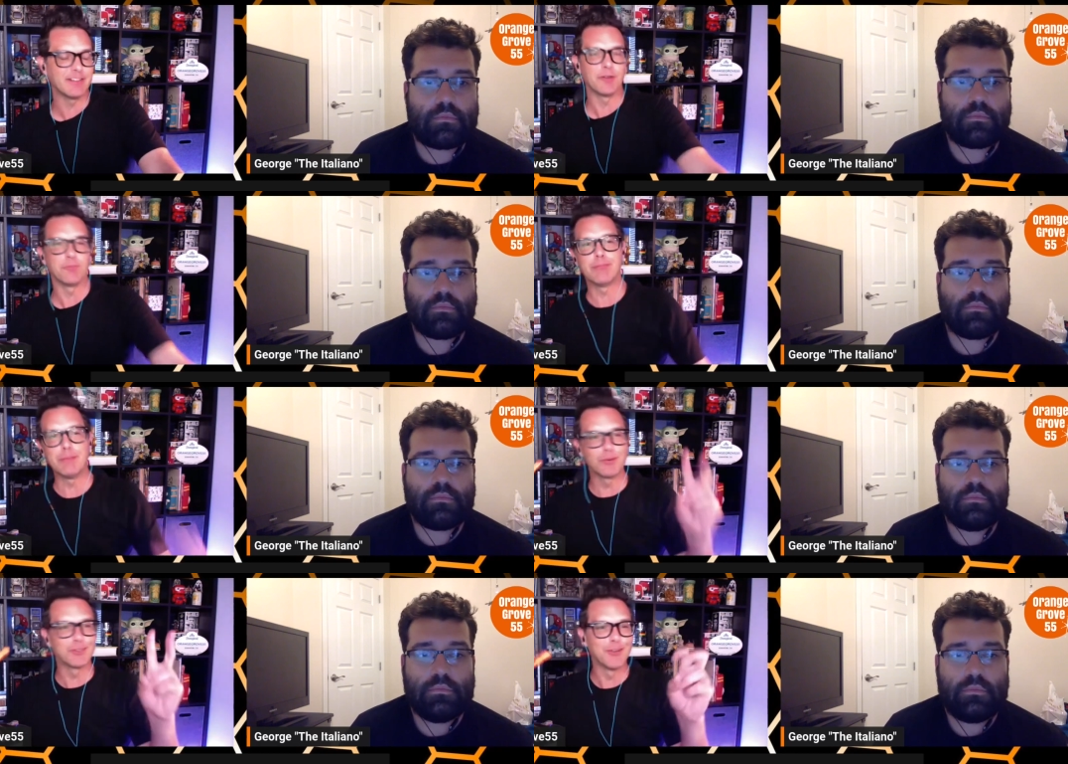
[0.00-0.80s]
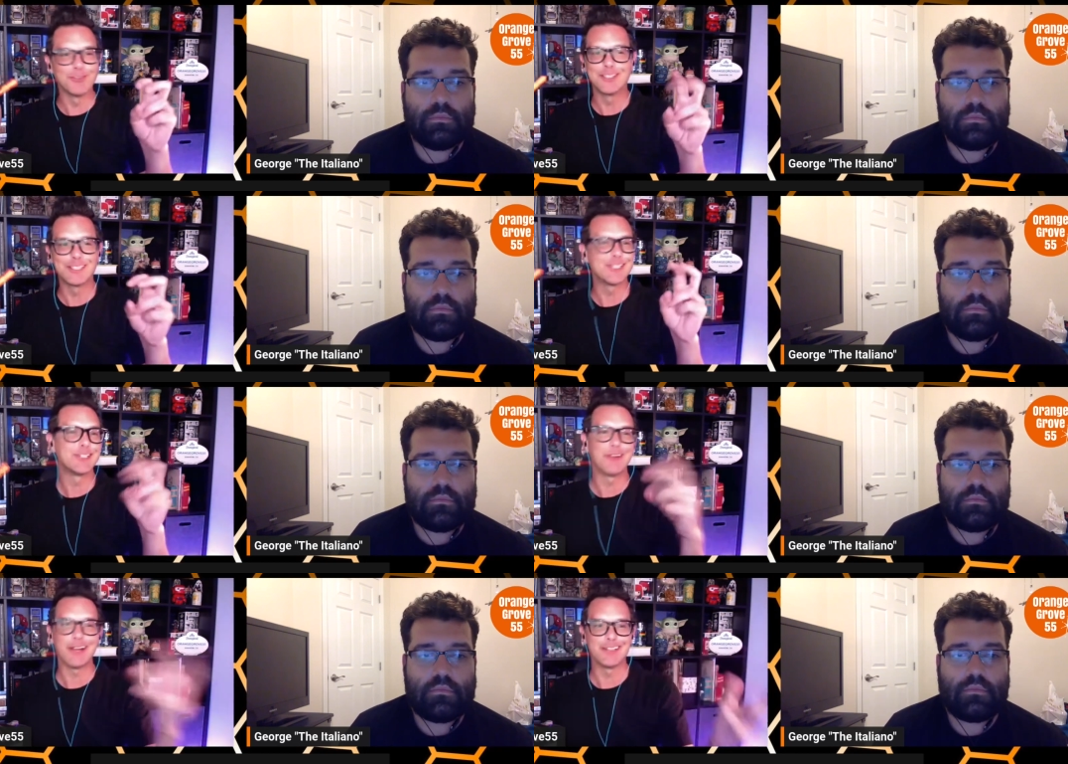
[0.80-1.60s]
Speaker 1: know, people close to the
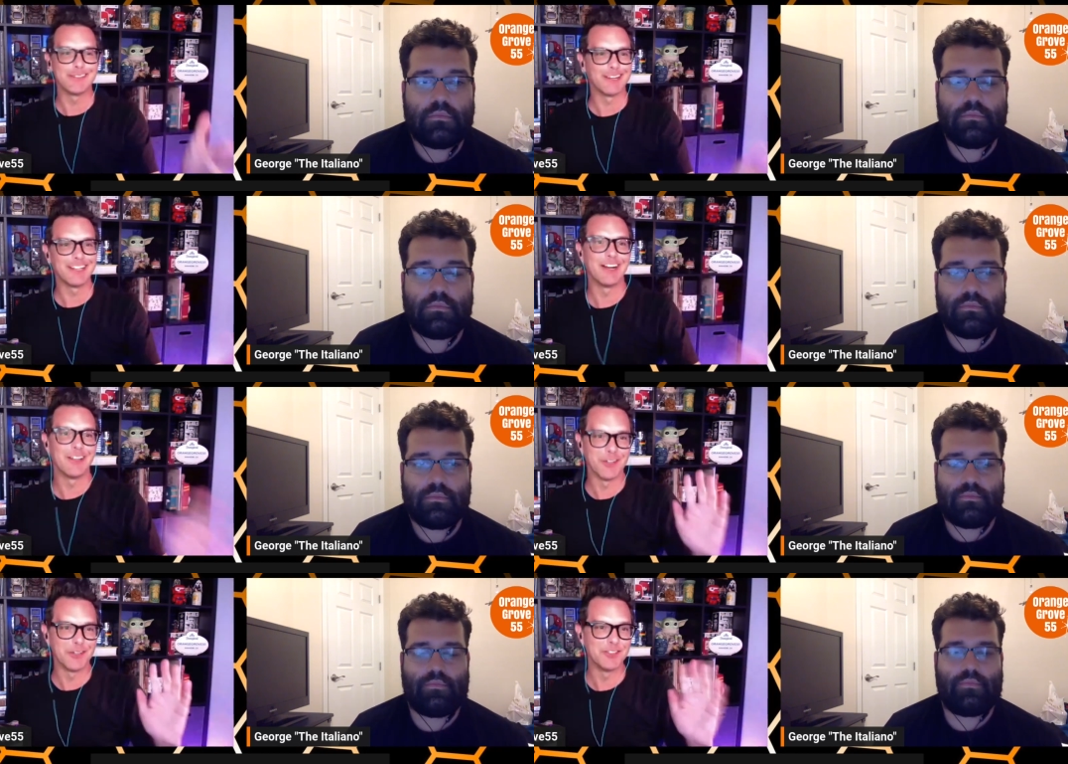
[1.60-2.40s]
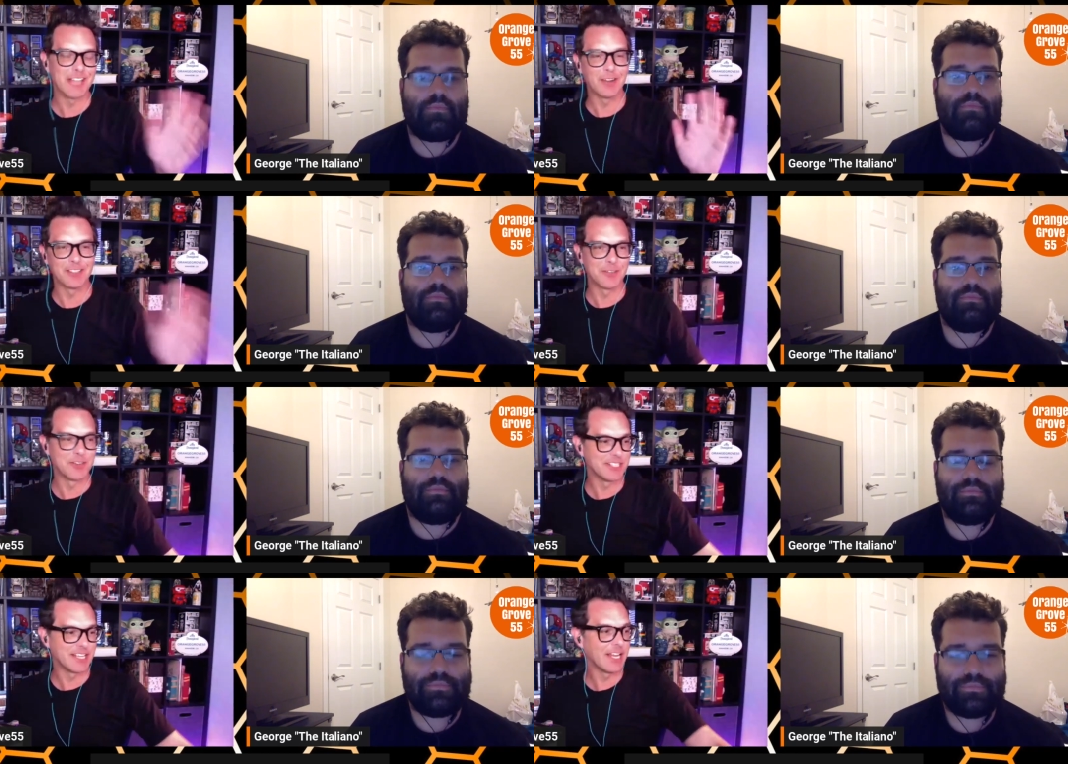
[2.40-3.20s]
situation, right? You know how the news outlets
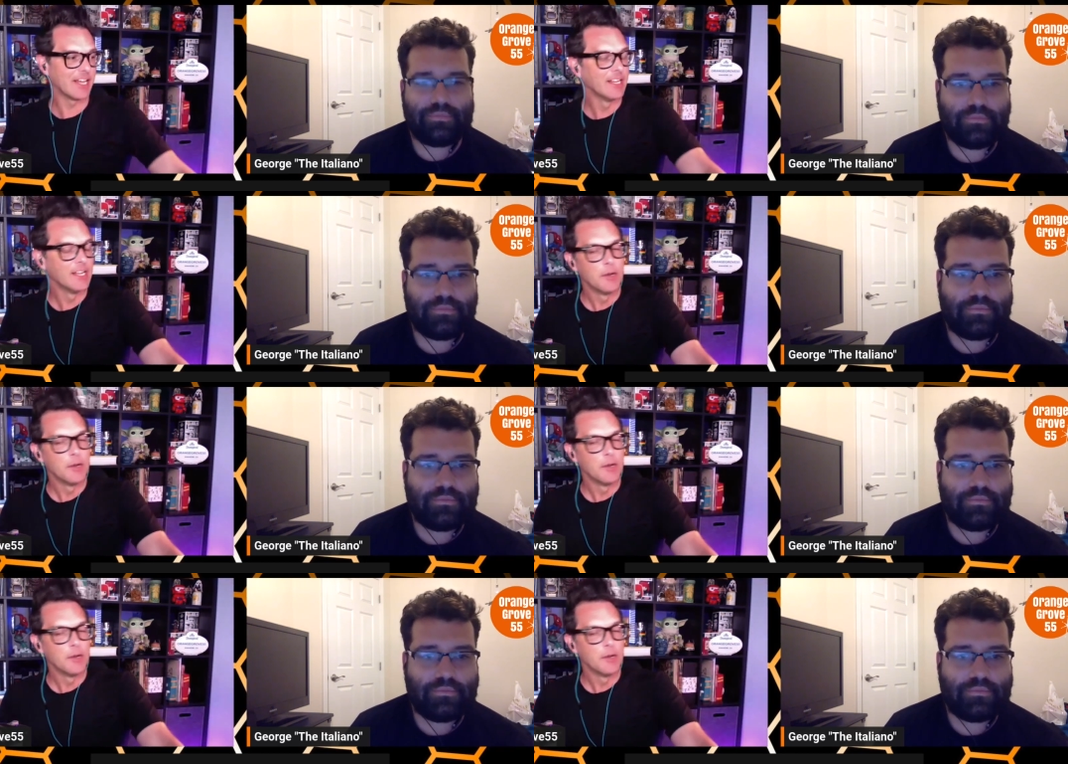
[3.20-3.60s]
always say that.